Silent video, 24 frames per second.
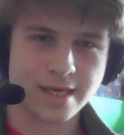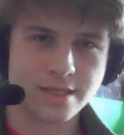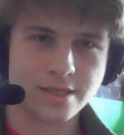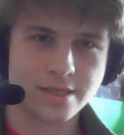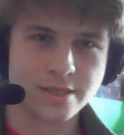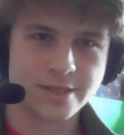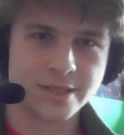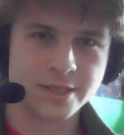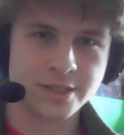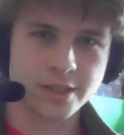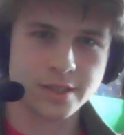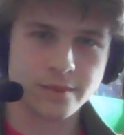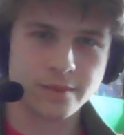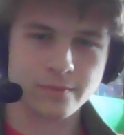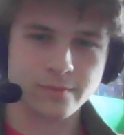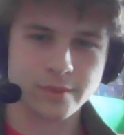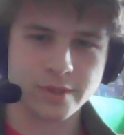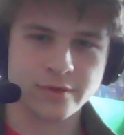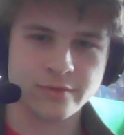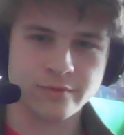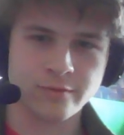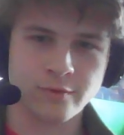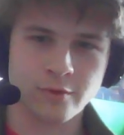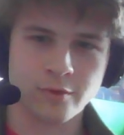digit when
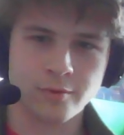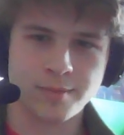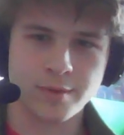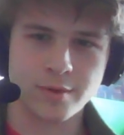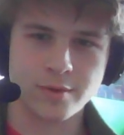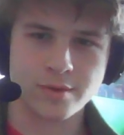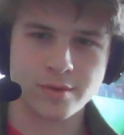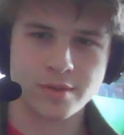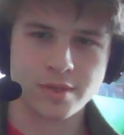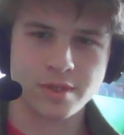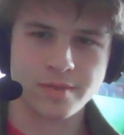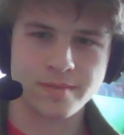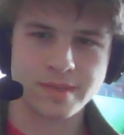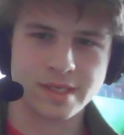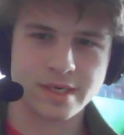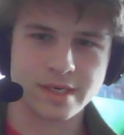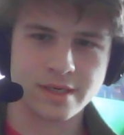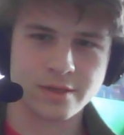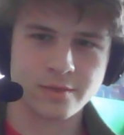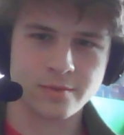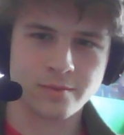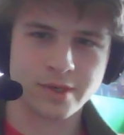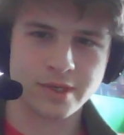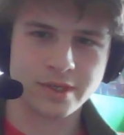you roll both of them, and the
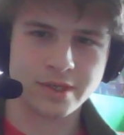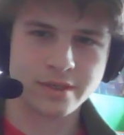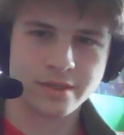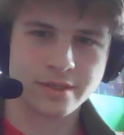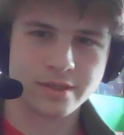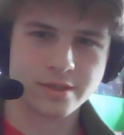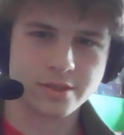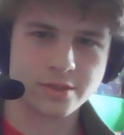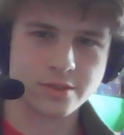other one is